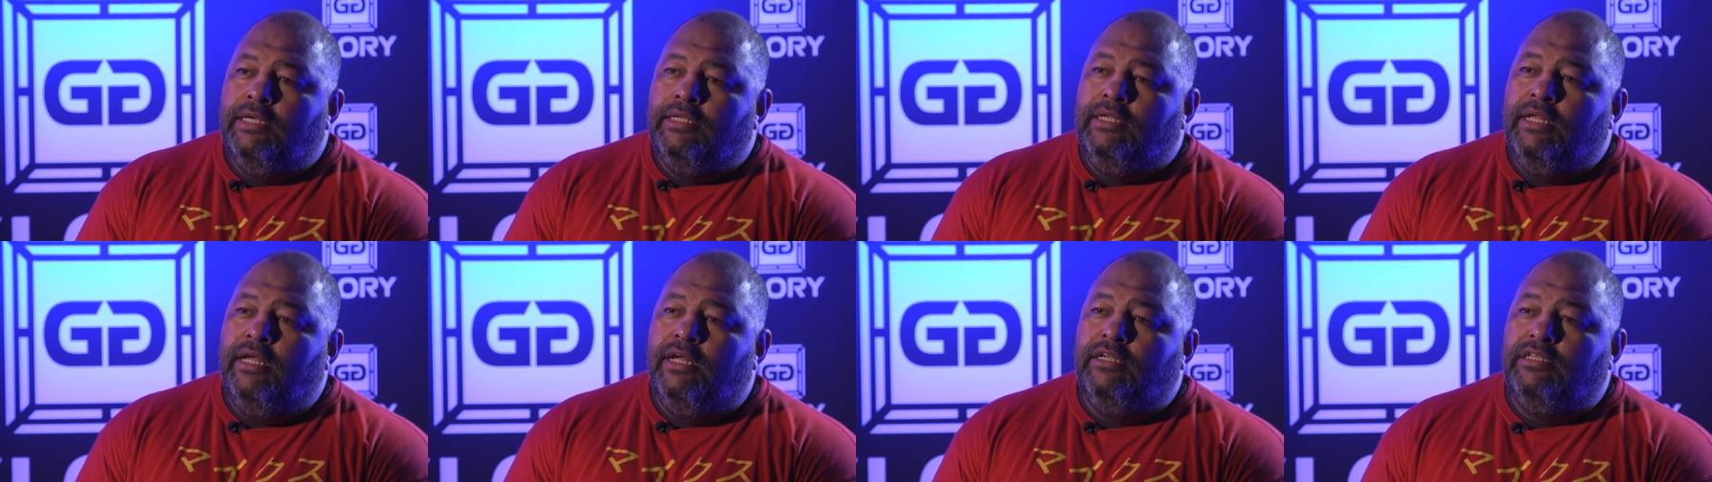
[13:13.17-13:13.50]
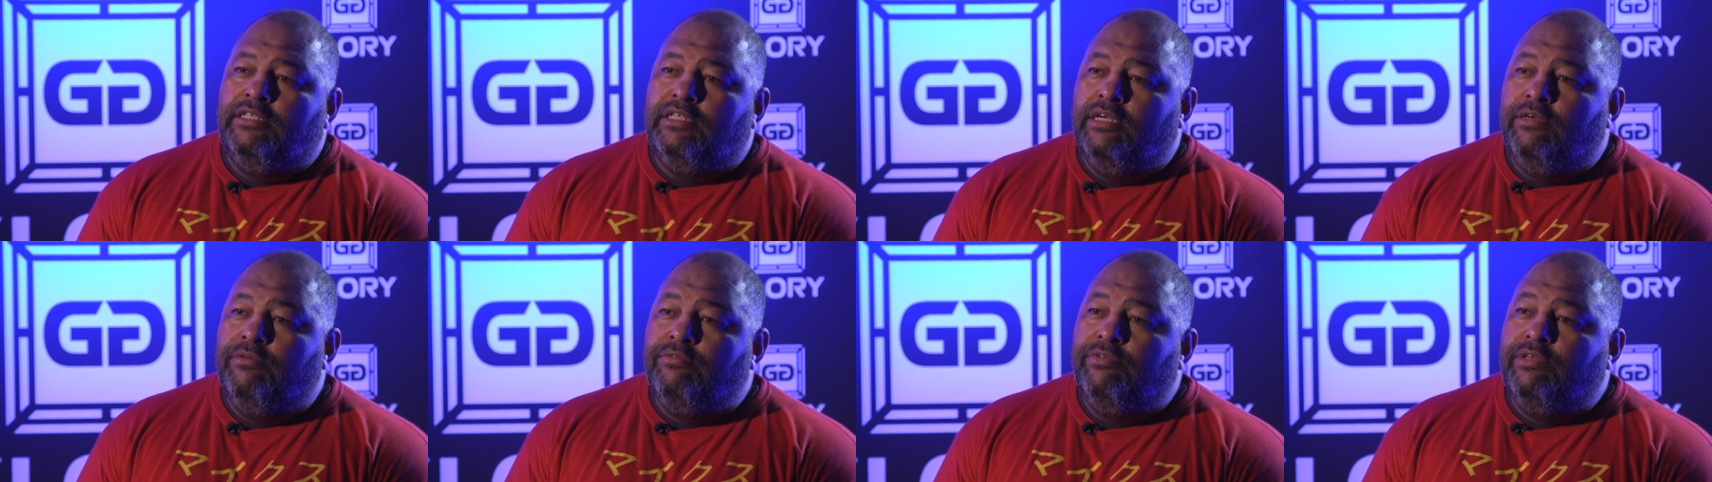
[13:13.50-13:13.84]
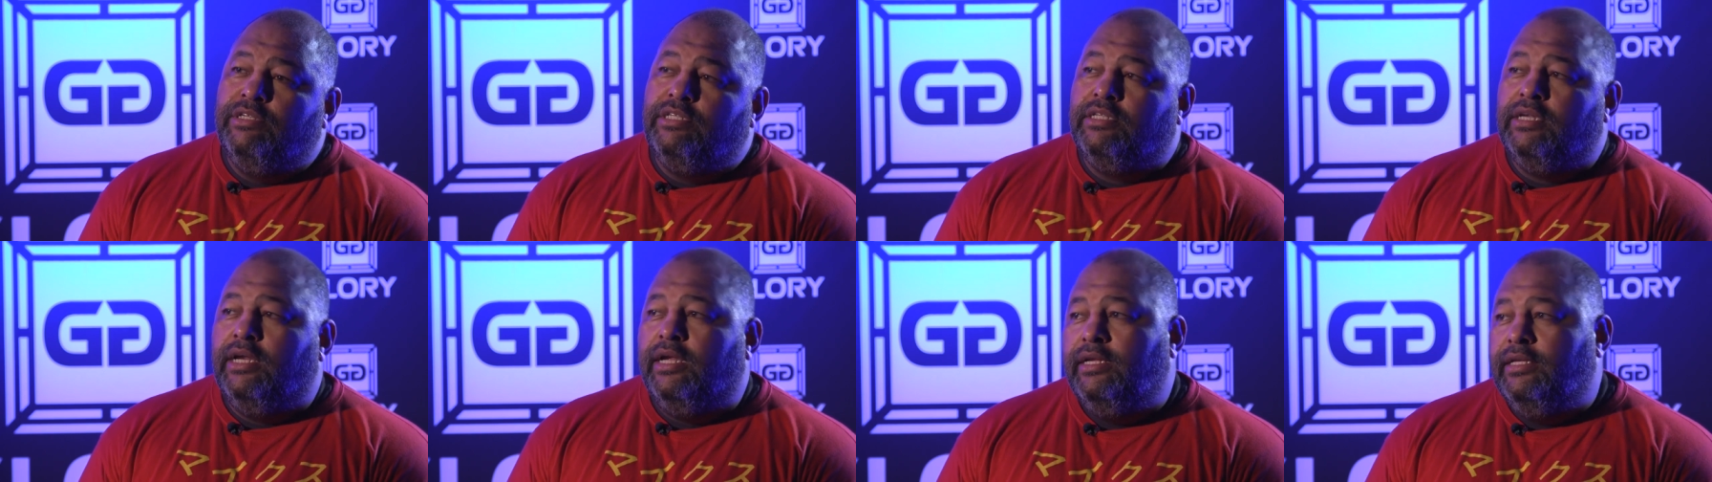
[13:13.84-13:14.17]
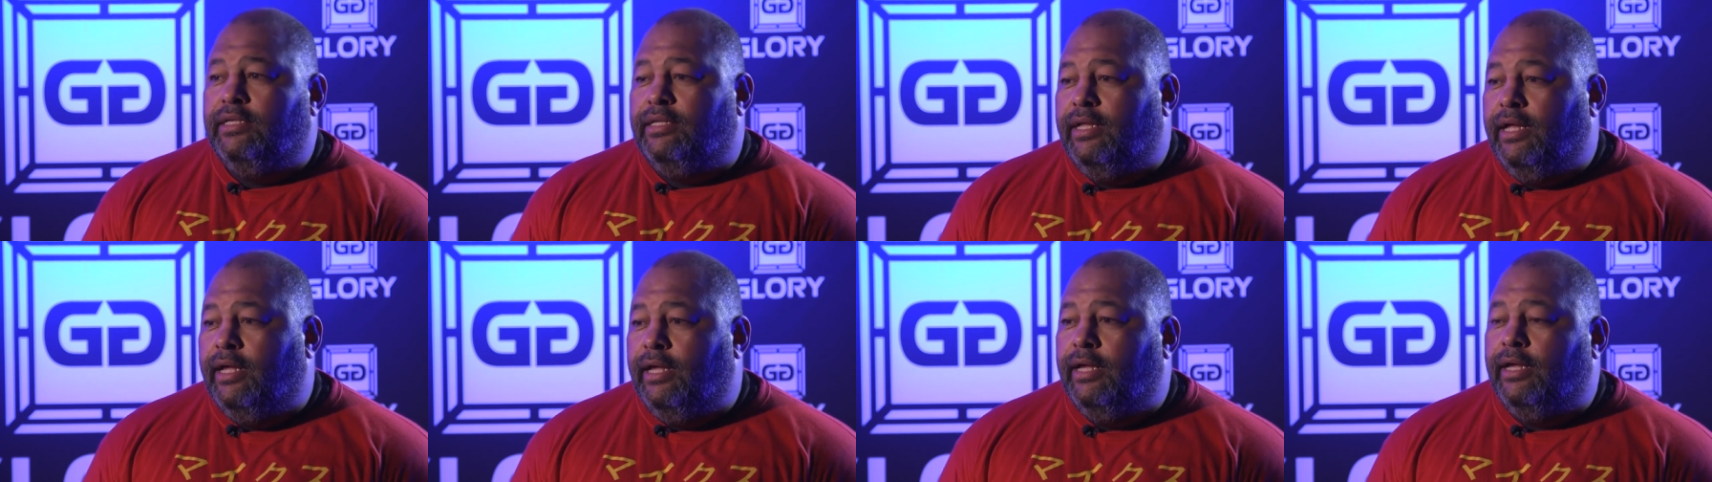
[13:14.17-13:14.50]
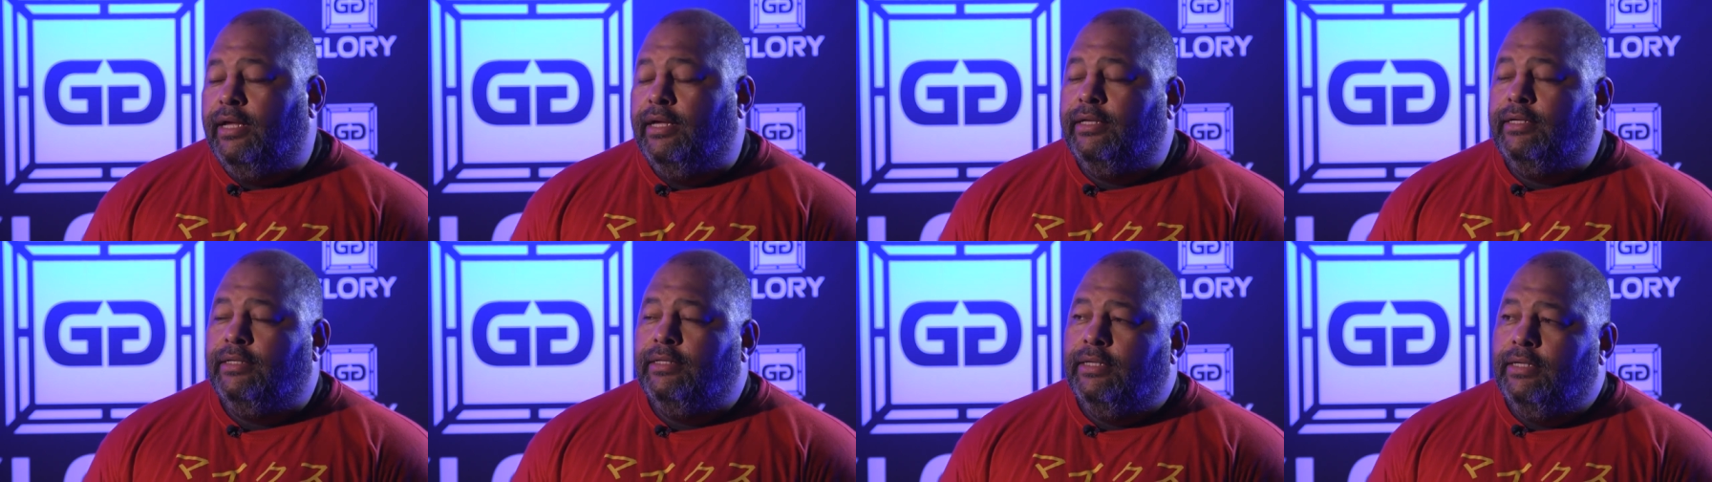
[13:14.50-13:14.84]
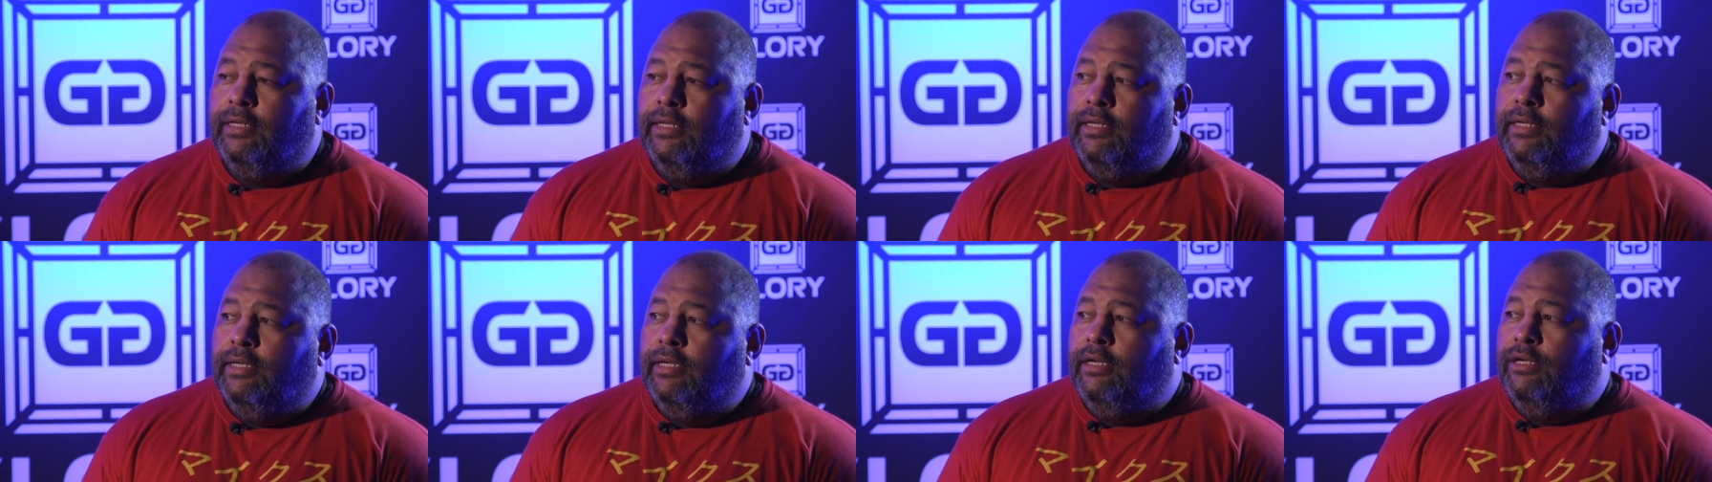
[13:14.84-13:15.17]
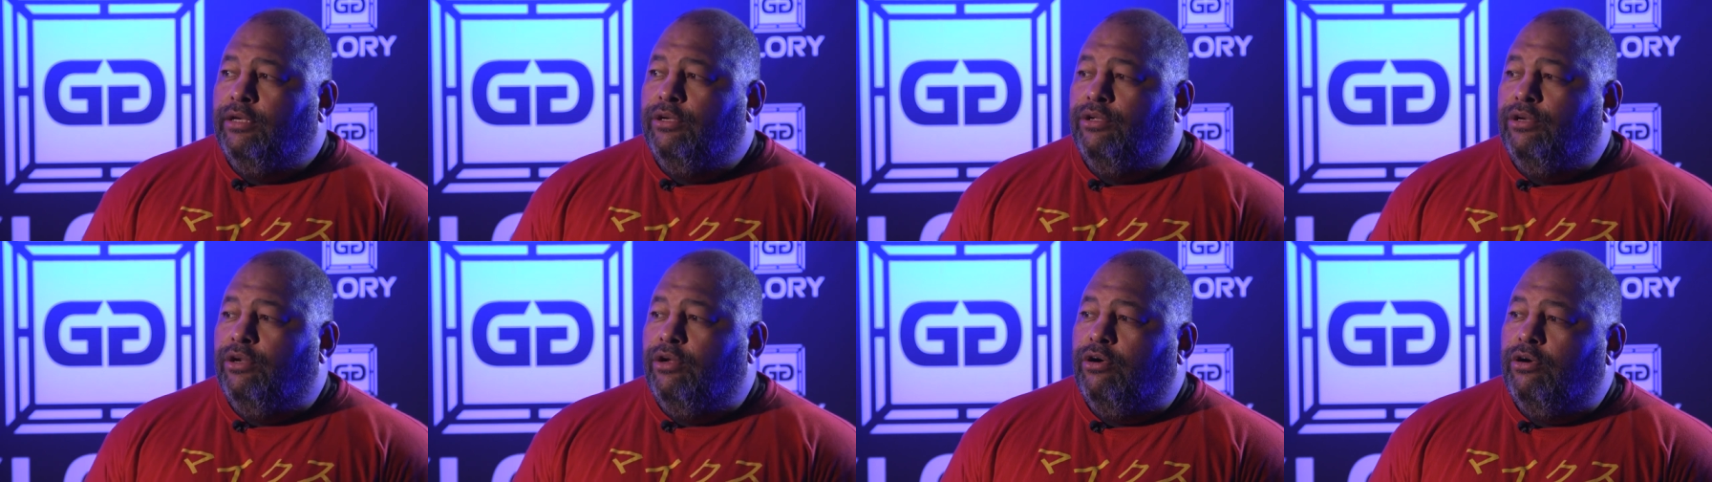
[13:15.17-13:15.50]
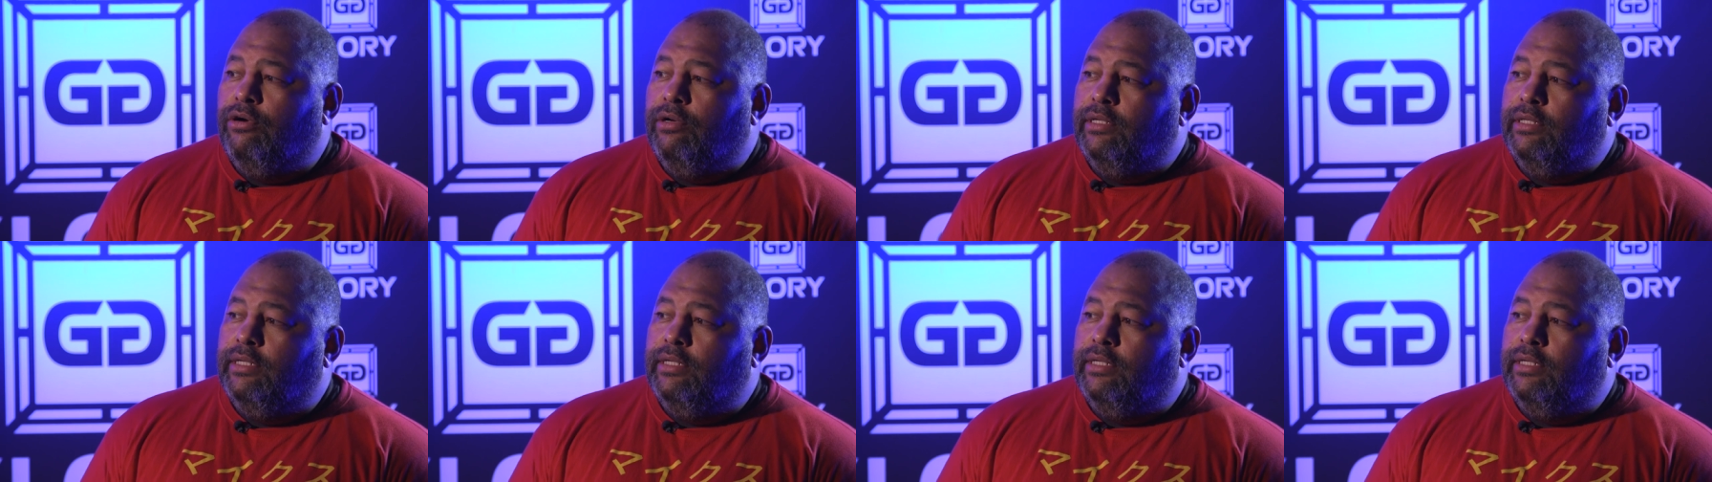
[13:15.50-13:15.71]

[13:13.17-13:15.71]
Their gym, we trained there, you know,